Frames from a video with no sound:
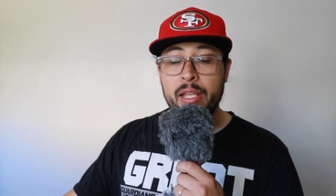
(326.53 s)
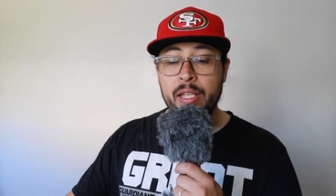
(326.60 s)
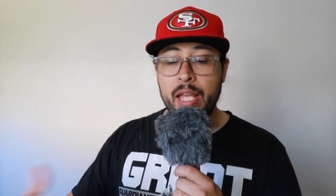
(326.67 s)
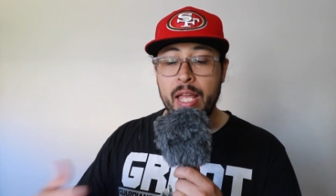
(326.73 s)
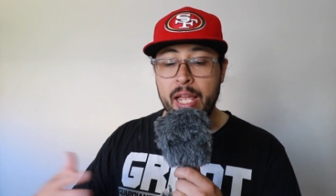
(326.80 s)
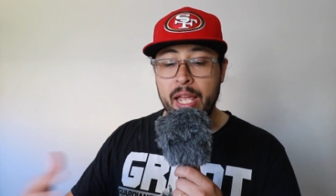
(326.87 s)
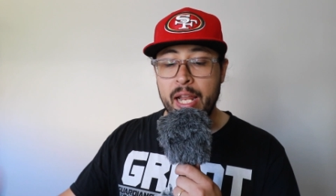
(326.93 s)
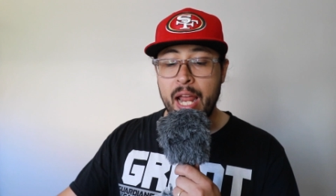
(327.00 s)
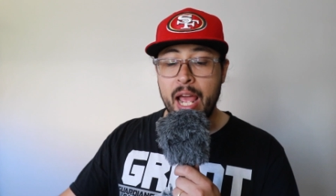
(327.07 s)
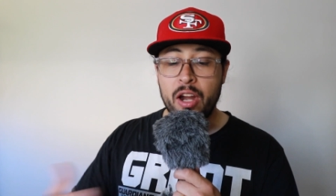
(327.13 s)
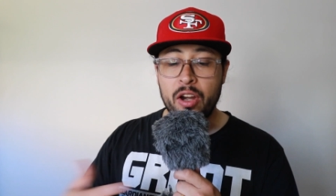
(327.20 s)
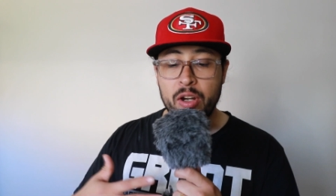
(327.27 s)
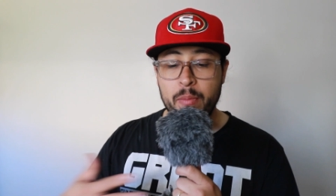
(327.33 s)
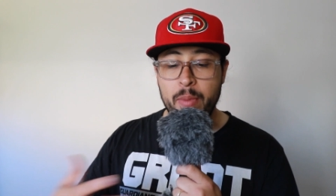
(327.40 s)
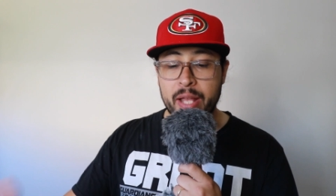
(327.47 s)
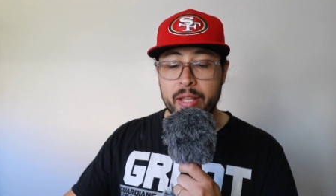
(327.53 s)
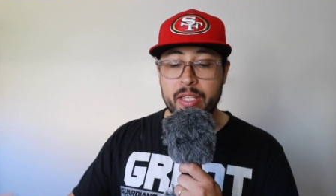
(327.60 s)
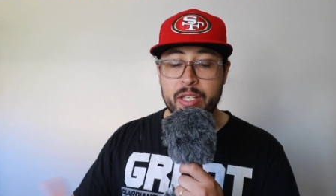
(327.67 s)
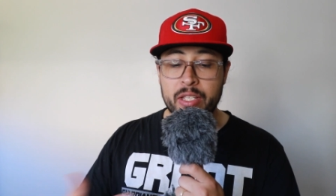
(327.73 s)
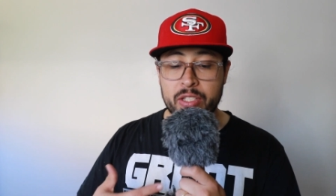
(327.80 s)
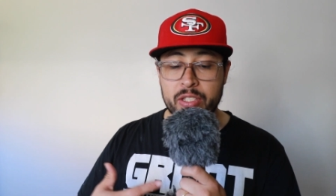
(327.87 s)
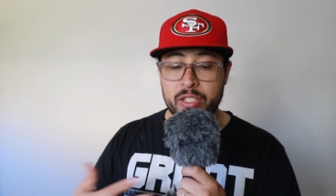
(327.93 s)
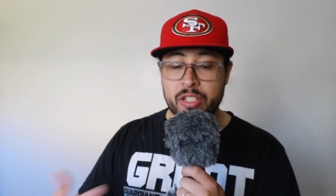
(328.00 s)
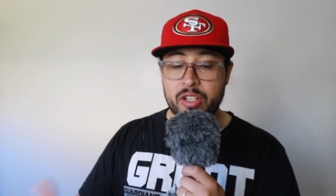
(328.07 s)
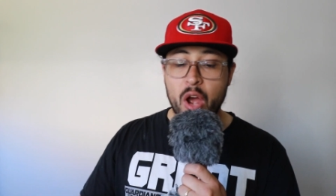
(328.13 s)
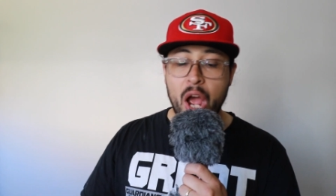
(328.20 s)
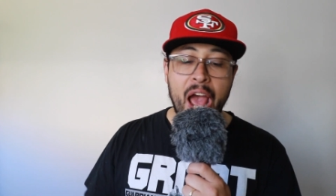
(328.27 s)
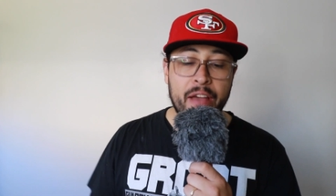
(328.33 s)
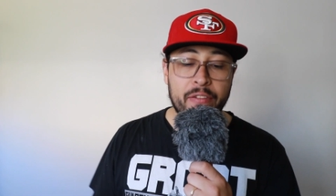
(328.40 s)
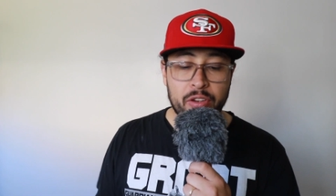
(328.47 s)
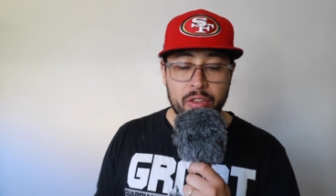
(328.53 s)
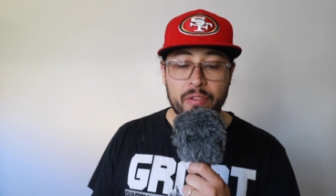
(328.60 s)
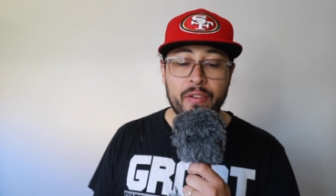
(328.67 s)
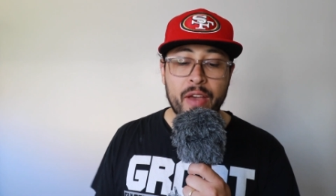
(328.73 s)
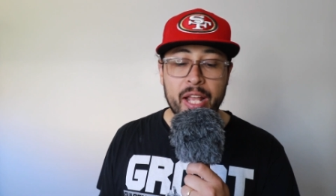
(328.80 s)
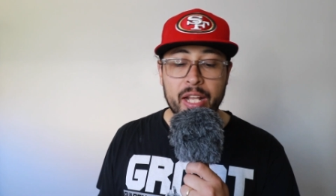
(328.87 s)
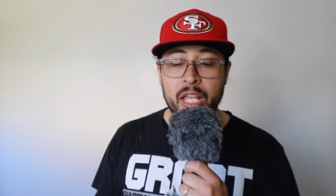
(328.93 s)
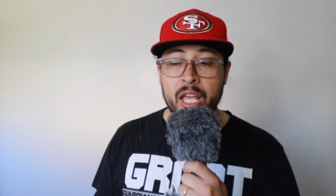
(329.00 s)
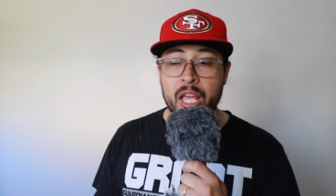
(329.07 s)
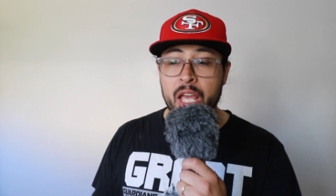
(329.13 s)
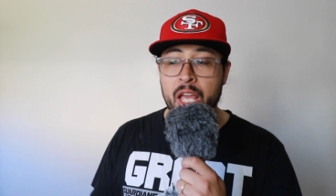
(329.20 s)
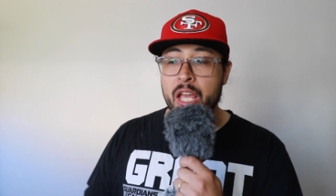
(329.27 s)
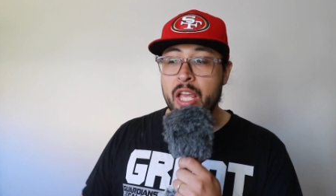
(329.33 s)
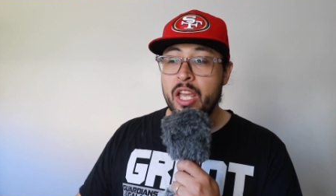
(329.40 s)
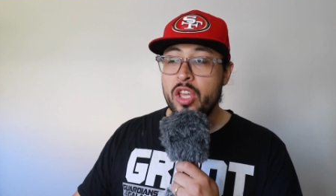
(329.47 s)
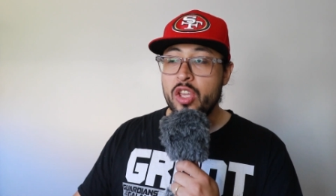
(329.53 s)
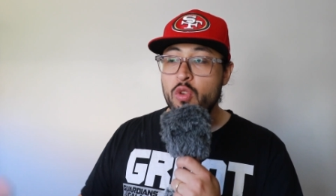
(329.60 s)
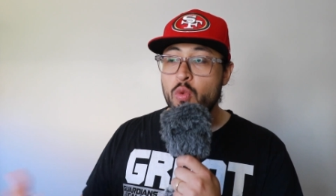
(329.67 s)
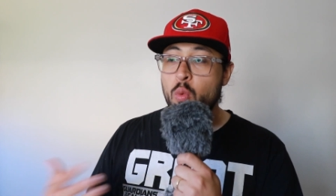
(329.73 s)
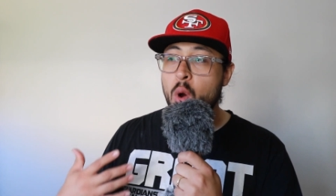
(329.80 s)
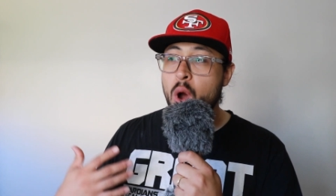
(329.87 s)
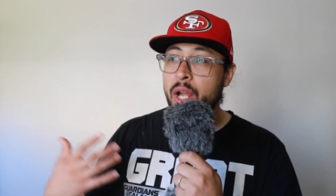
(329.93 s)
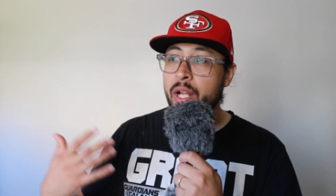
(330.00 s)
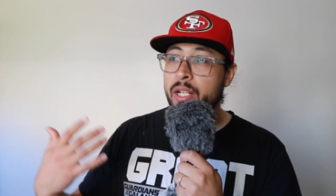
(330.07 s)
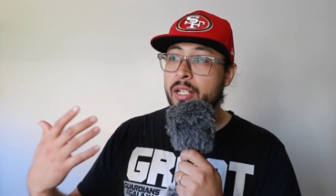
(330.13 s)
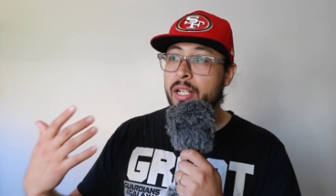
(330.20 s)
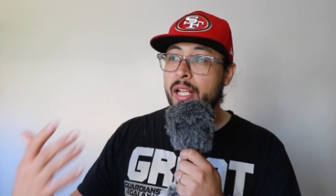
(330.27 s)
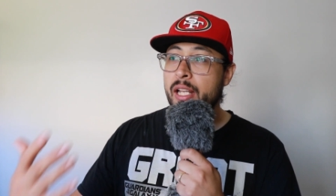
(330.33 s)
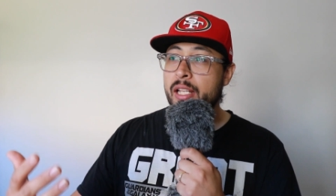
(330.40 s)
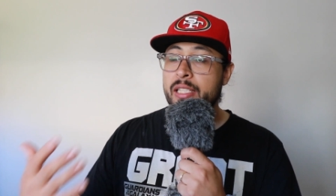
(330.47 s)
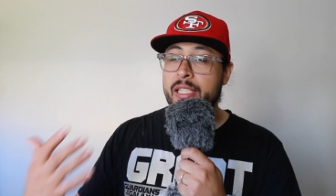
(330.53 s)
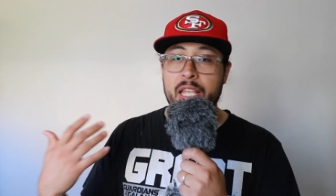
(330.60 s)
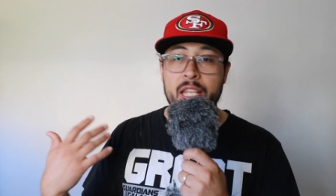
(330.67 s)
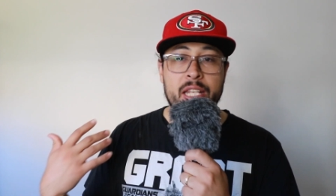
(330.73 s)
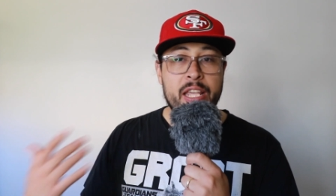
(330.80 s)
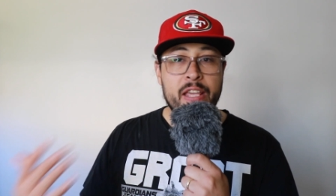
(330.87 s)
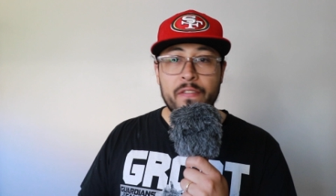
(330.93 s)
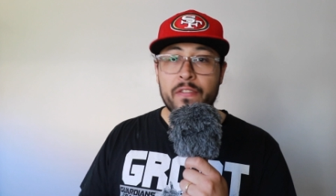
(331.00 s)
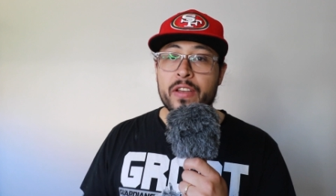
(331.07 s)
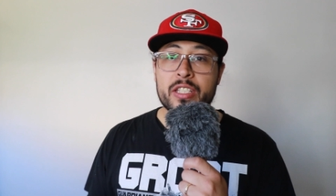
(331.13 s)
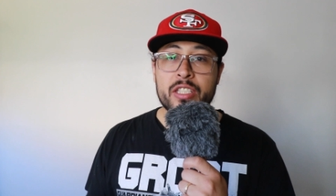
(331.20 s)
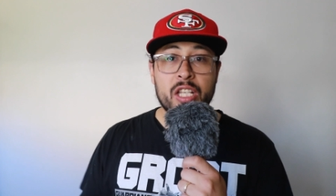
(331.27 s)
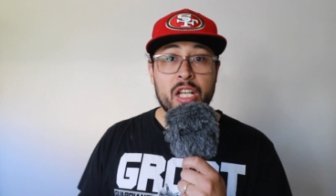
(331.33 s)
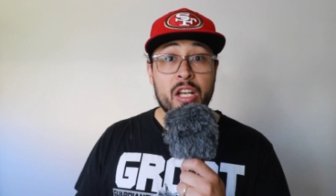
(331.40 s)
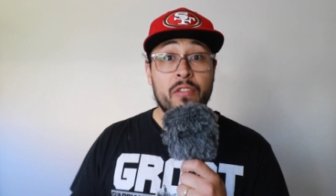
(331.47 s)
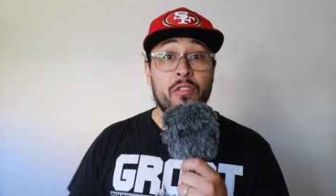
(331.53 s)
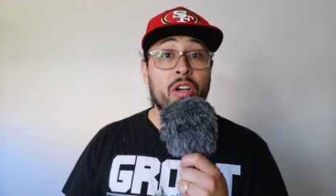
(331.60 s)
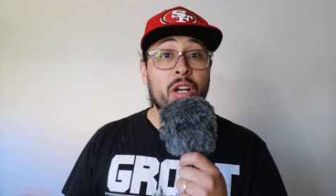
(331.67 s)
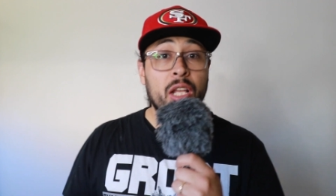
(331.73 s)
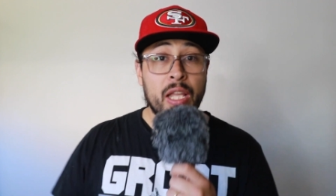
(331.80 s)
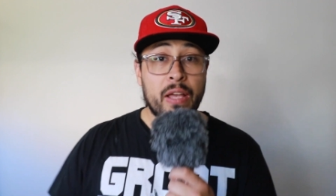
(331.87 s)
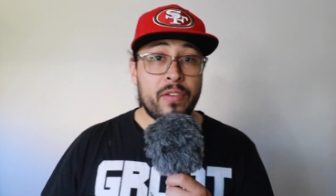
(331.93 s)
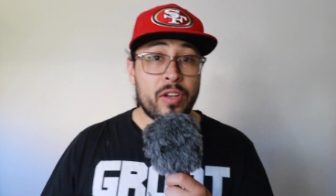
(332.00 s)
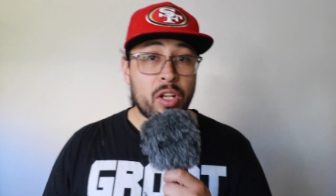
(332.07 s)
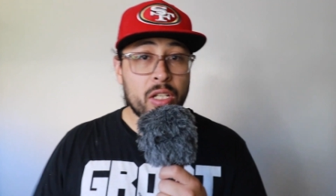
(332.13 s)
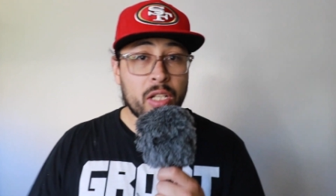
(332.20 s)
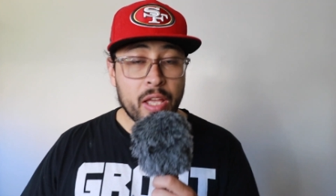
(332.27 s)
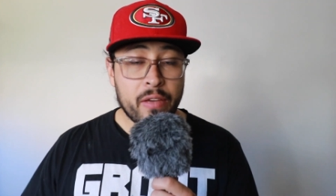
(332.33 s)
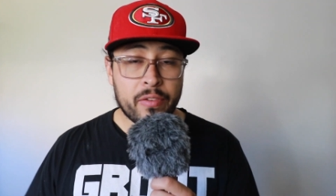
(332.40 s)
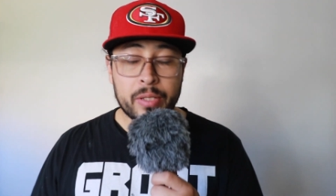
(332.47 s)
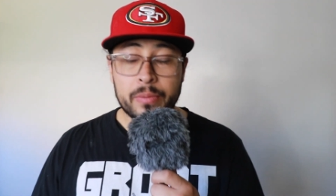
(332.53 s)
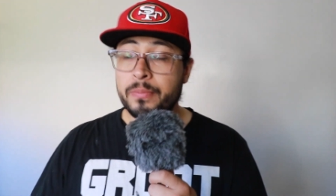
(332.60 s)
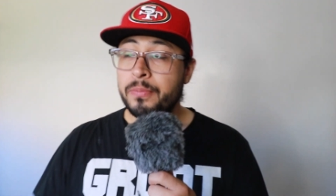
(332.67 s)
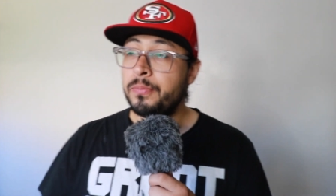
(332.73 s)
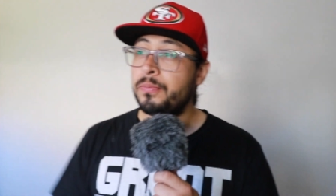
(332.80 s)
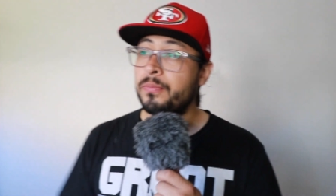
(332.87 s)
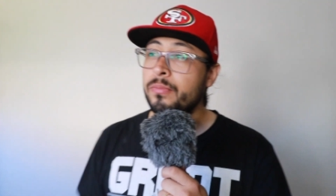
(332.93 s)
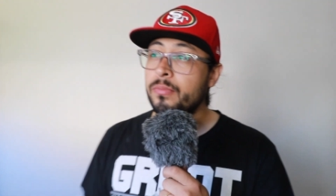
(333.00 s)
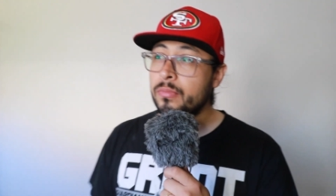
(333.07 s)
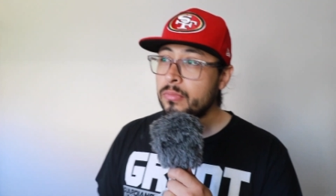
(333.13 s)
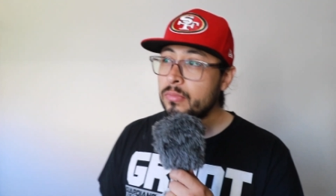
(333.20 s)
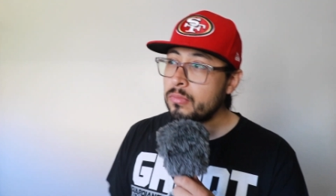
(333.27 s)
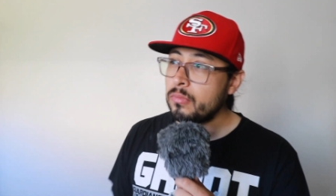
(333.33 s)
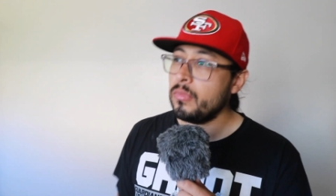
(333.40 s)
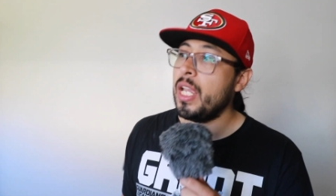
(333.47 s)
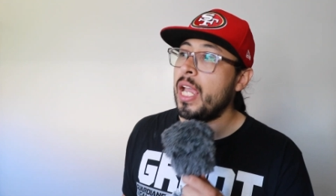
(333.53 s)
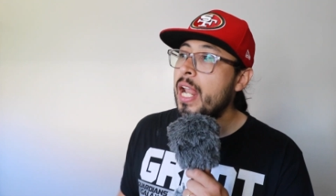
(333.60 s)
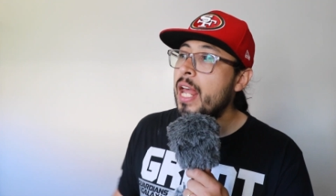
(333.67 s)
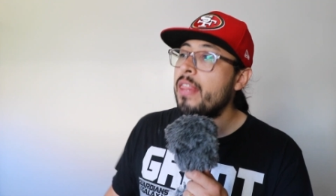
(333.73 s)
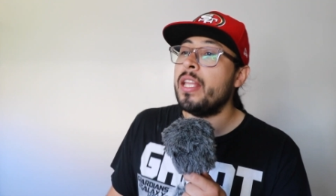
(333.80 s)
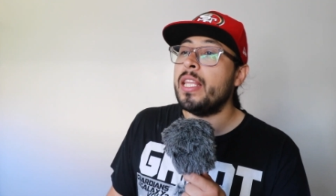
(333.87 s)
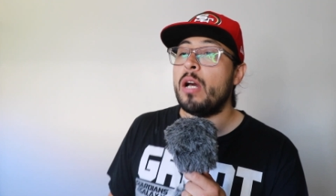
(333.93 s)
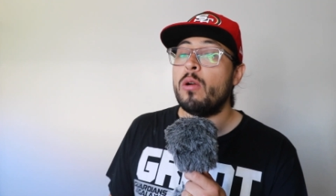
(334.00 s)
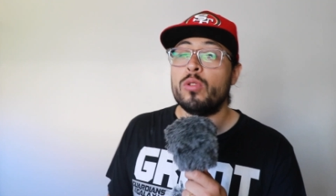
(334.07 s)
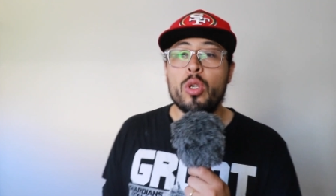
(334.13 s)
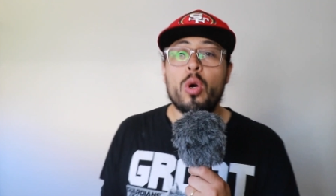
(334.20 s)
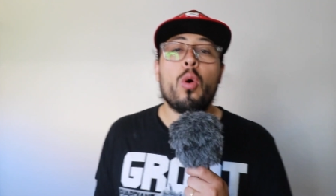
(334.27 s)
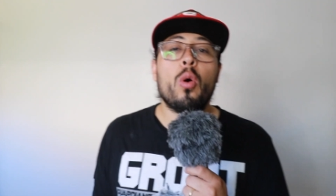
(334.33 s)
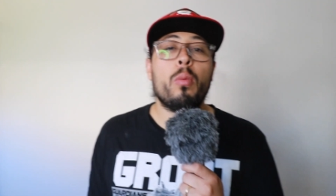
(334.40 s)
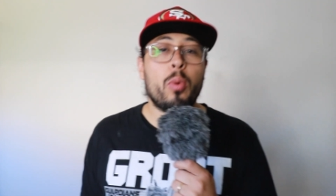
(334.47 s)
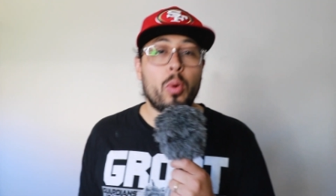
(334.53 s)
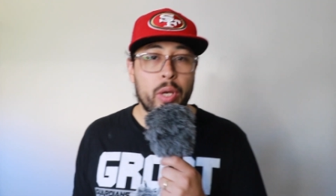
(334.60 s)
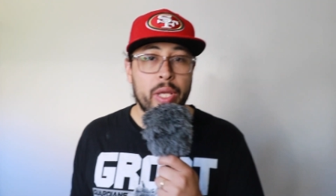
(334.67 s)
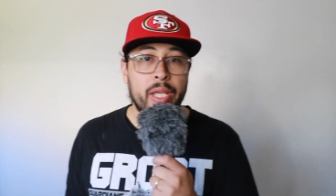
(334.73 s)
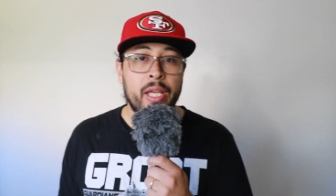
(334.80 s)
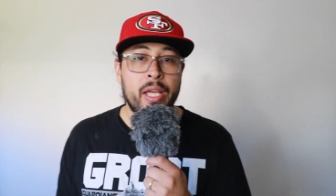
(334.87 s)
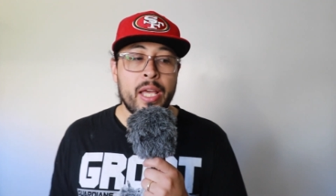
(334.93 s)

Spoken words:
and I heard about this, after the fact, you want the defense to cover 11 on 11. And I thought that was the whole point.